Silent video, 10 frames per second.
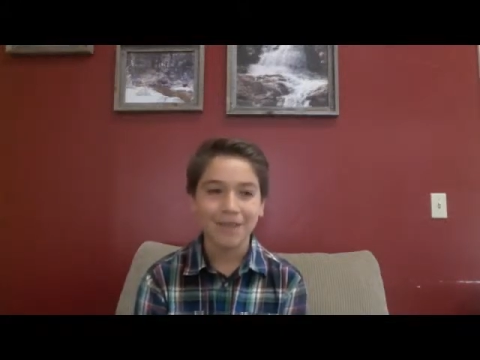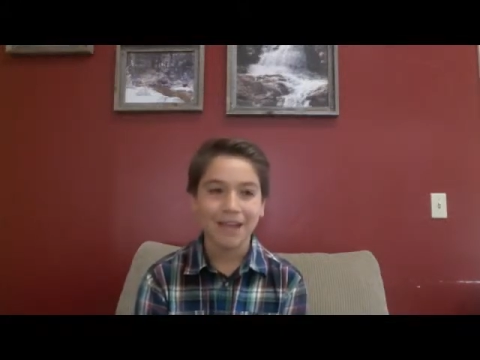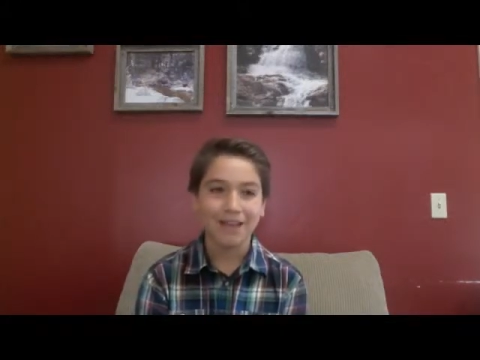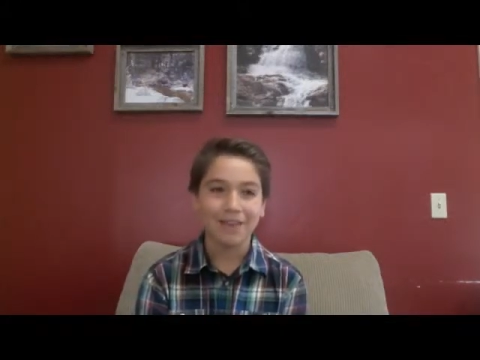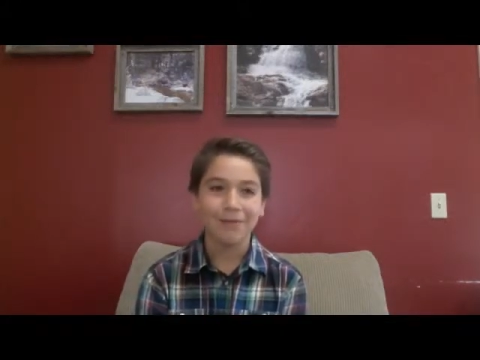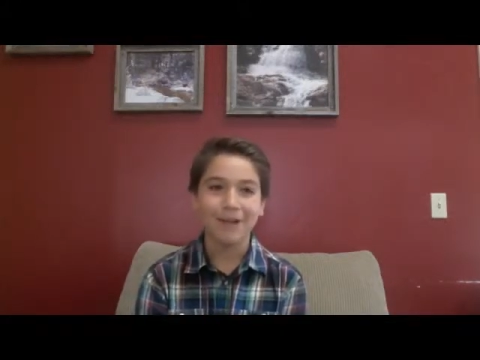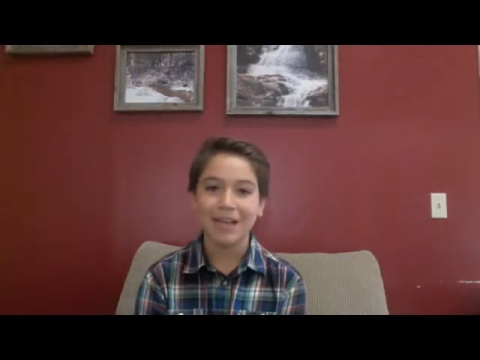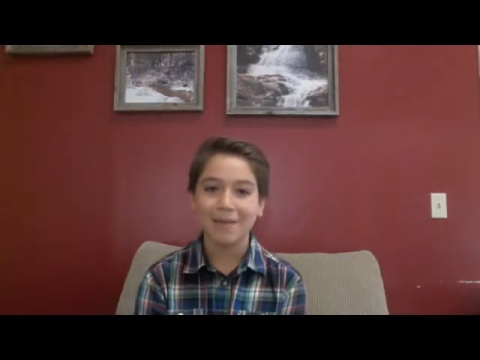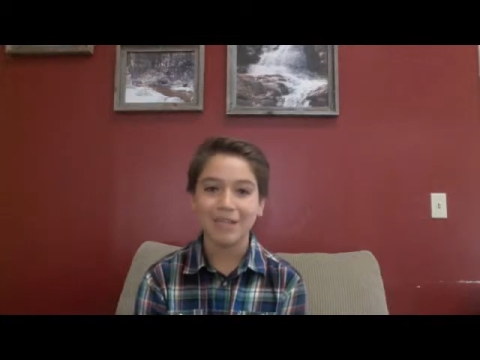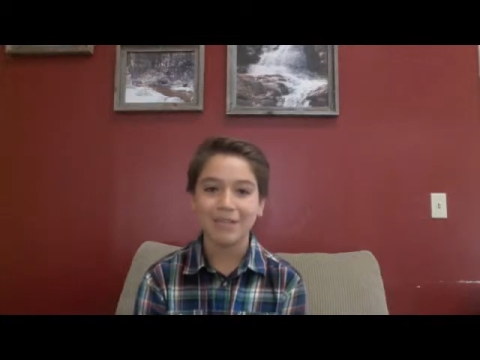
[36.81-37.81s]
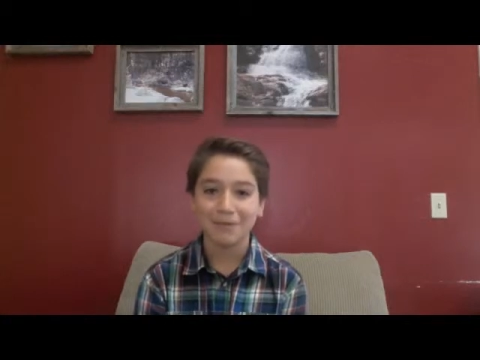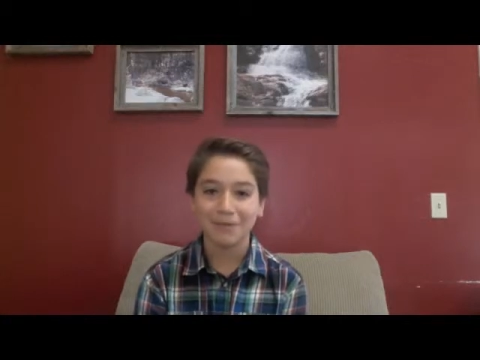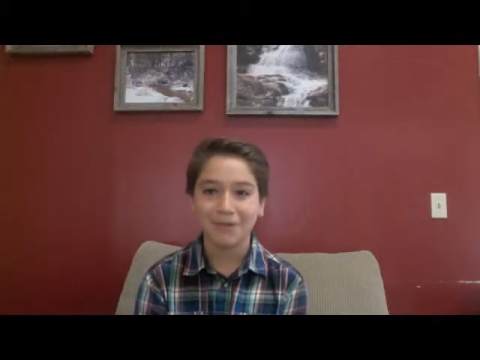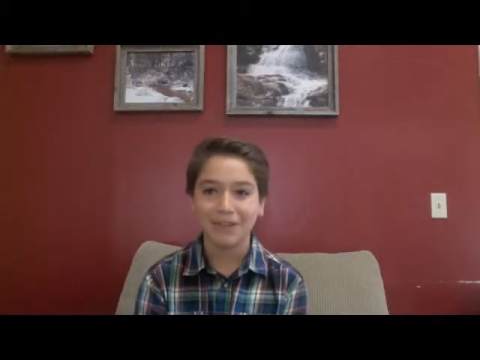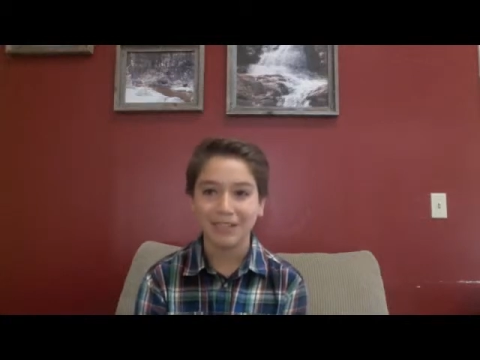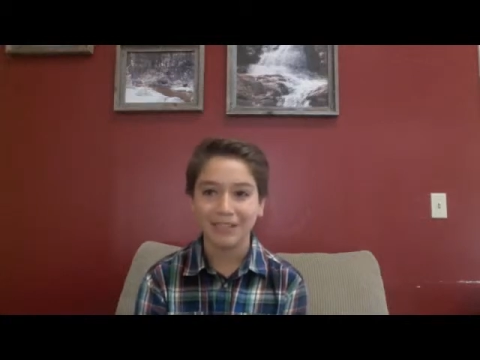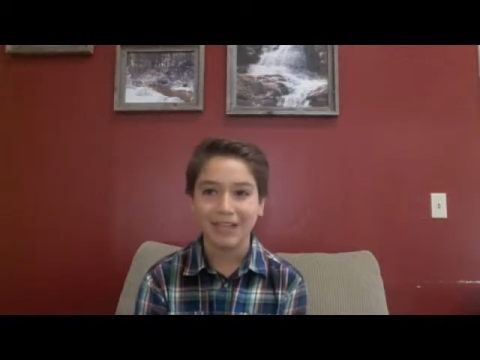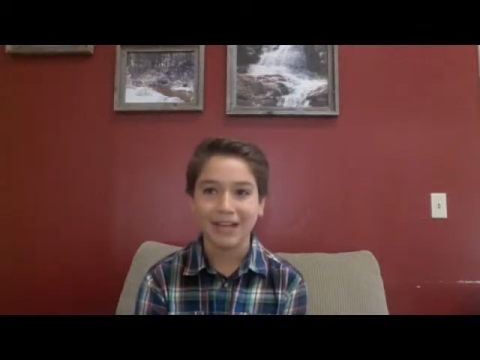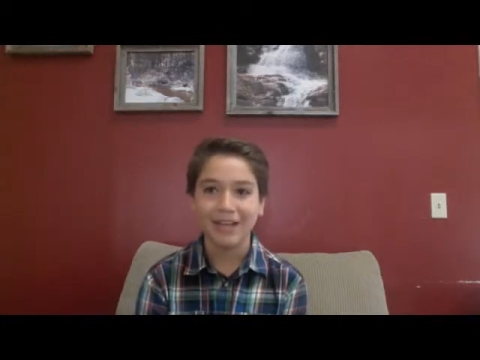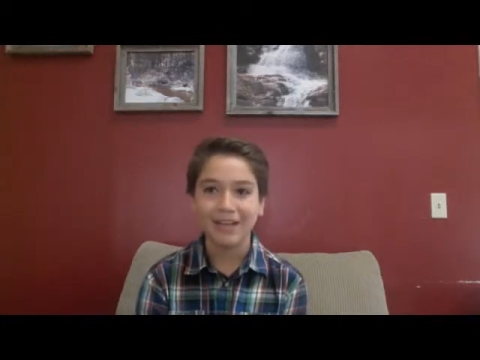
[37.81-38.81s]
And the way that makes me feel is that,